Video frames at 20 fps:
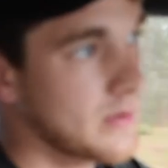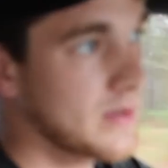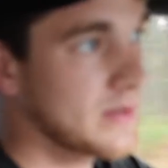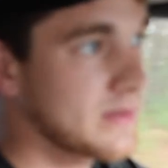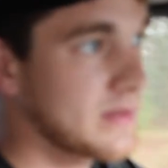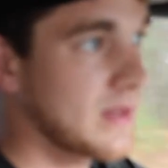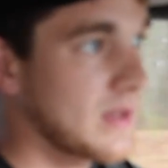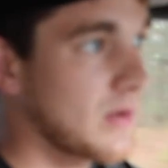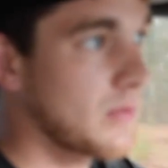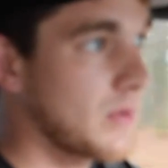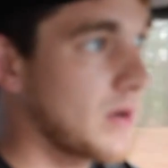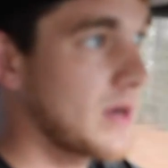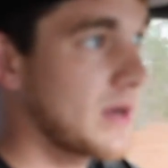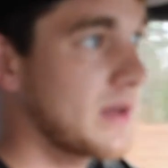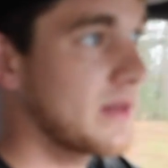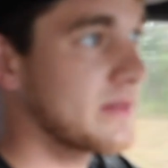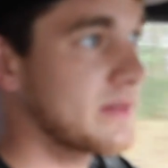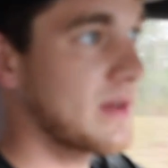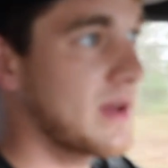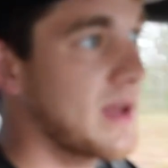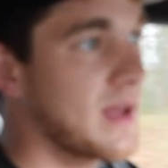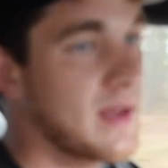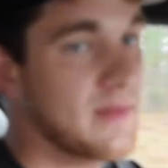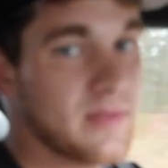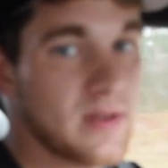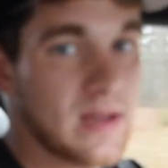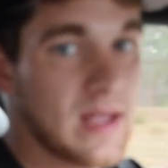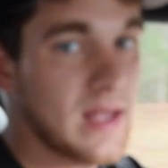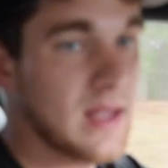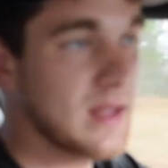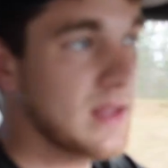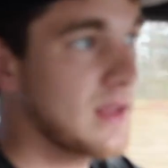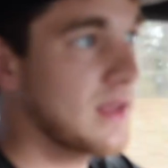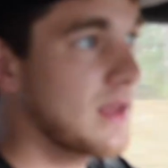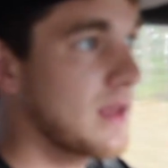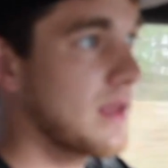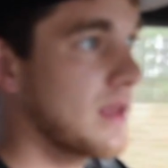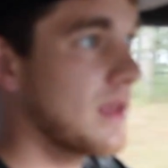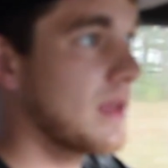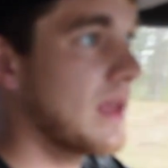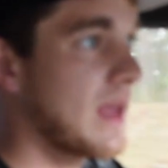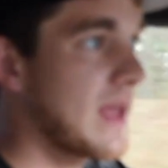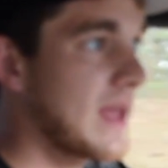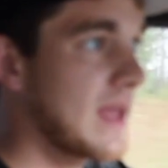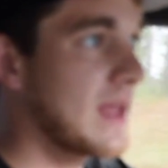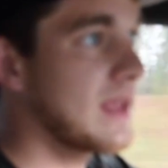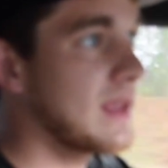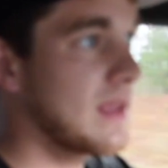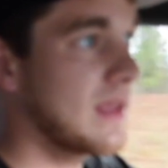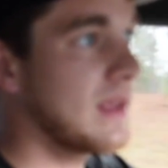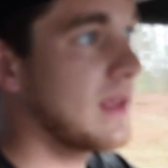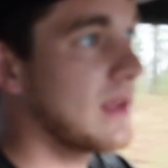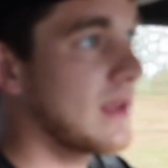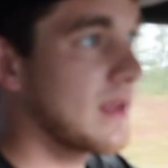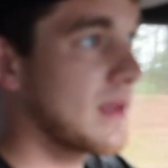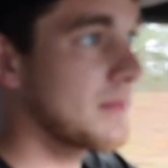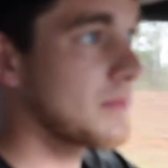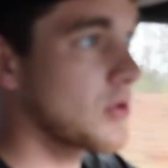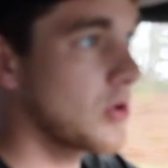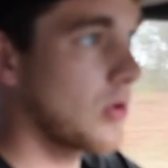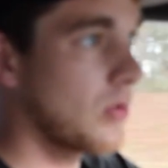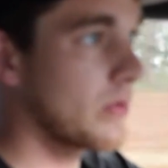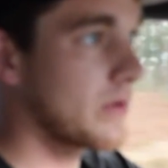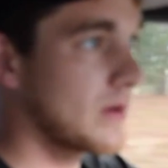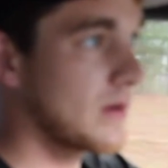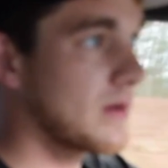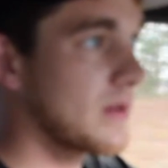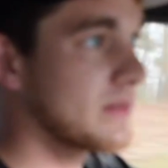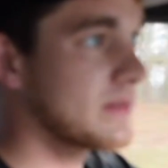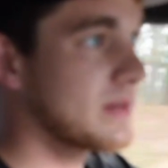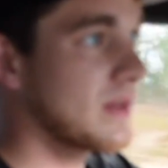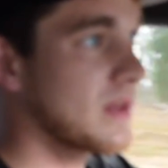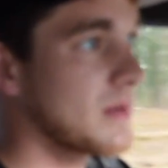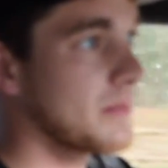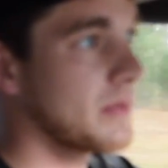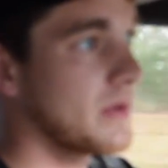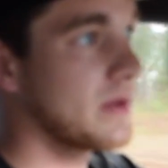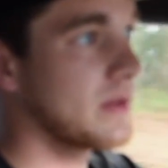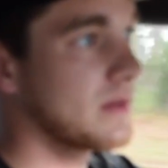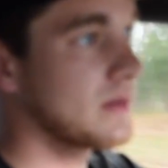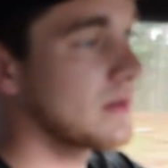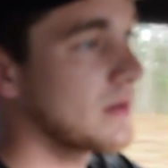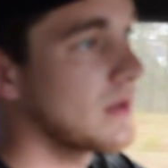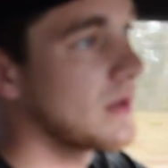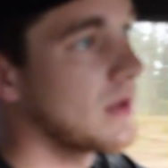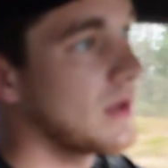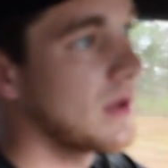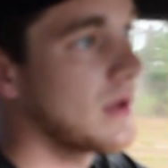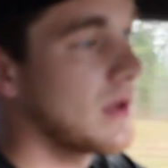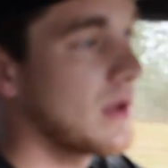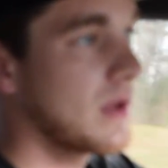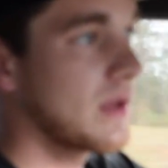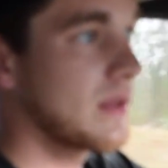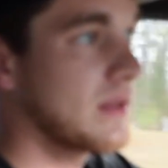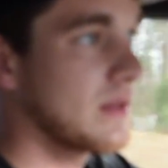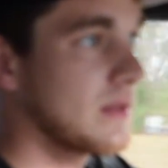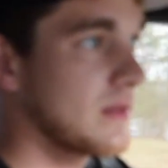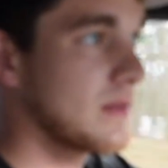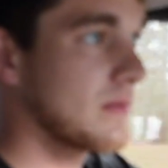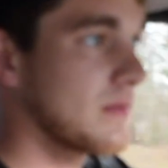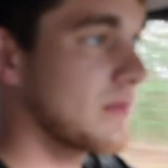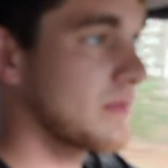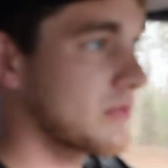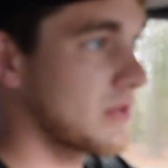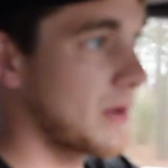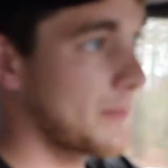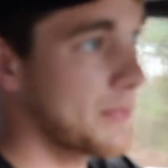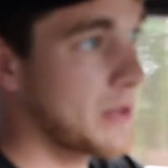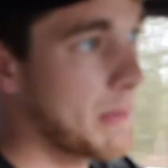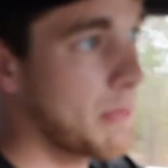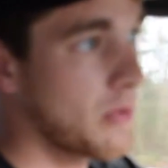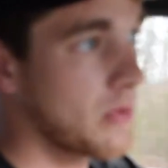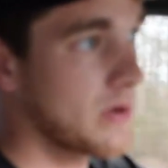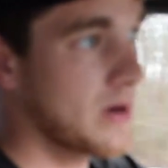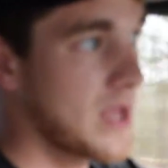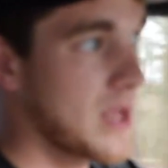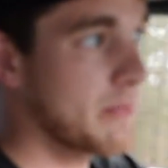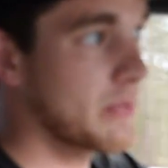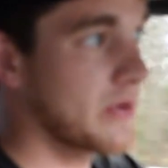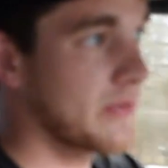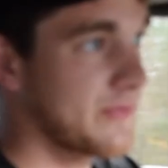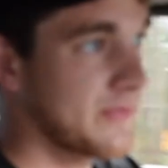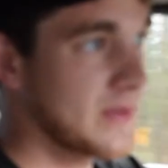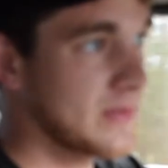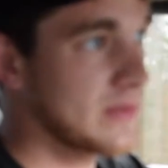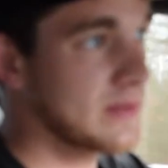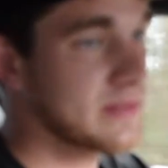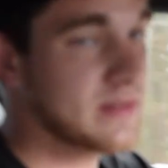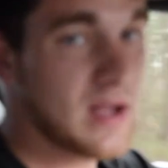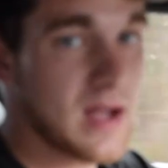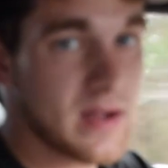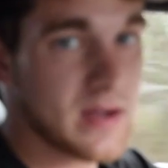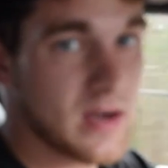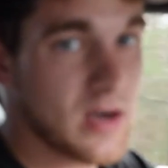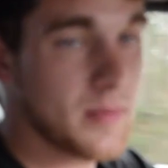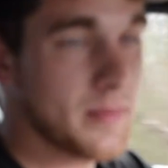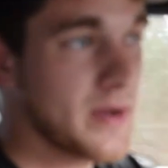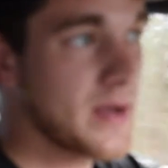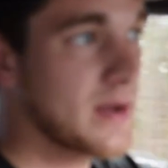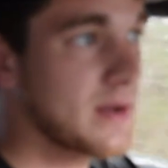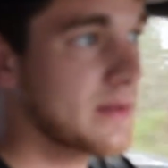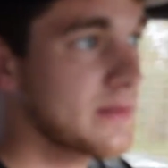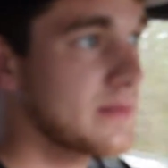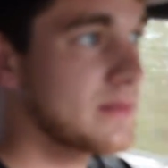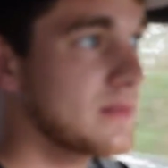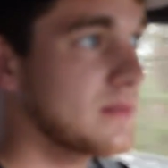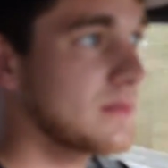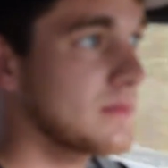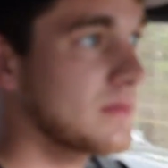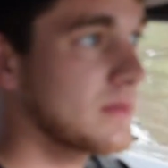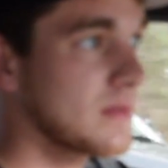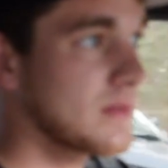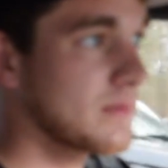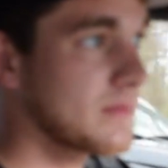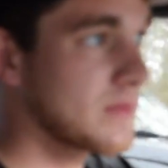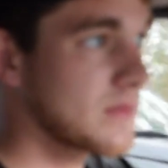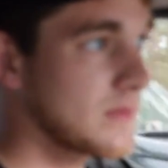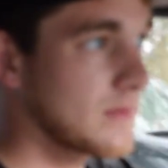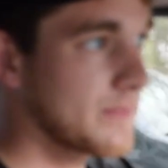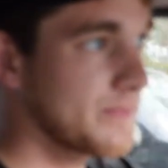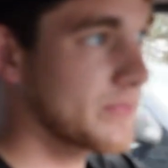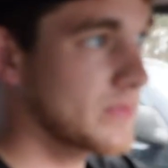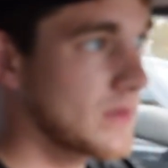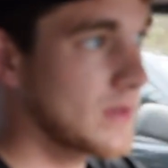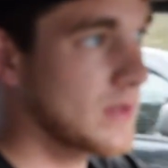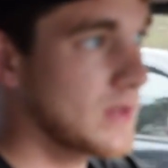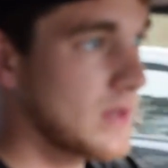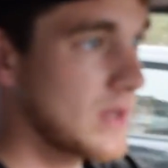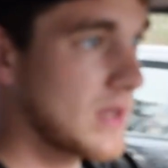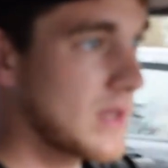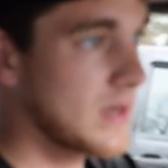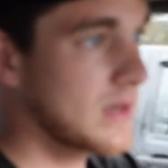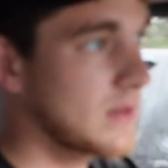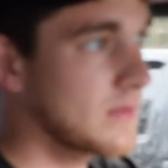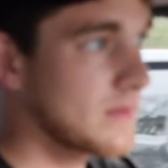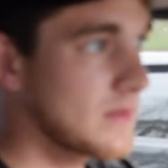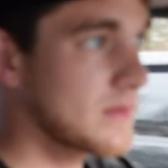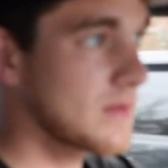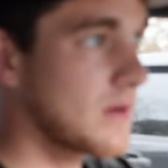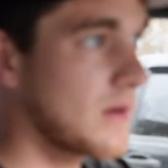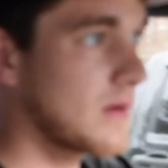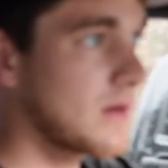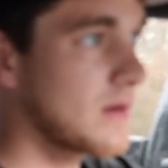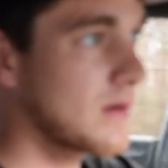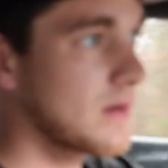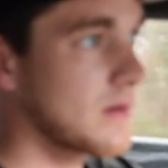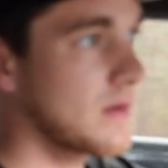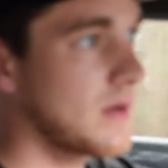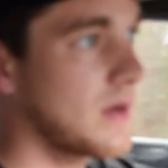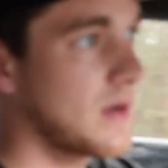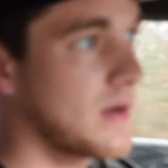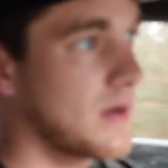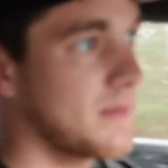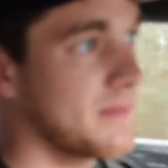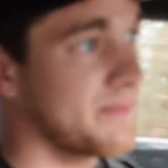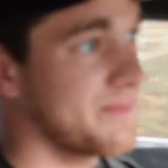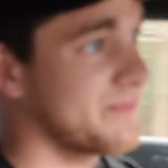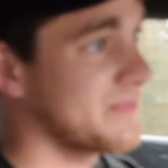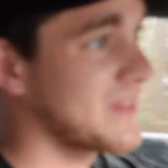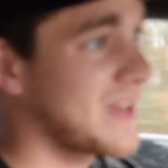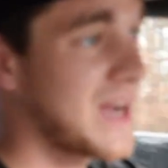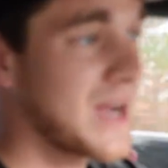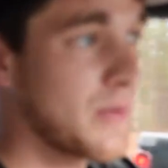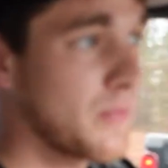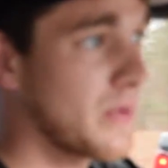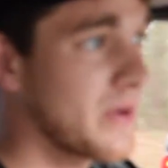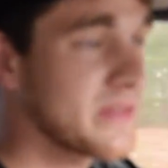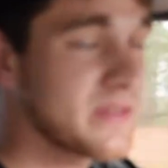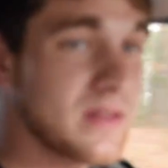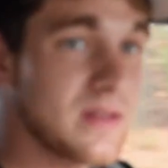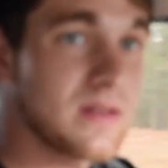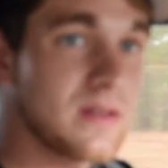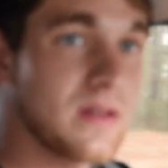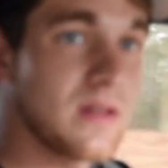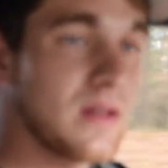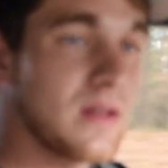intake wise, I have an AEM cold air intake, but some weren't able to fit the stock airbox into this car. I wasn't.